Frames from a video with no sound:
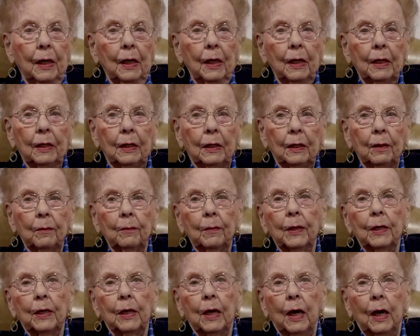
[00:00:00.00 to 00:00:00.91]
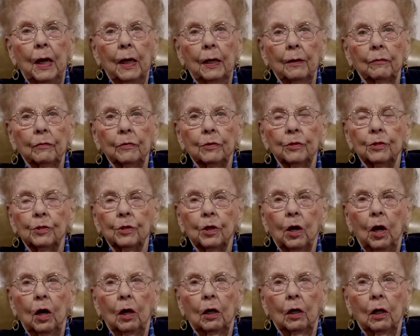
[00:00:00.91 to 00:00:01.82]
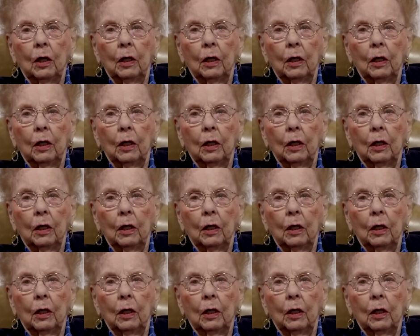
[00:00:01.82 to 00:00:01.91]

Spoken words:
it can be kind of a shock,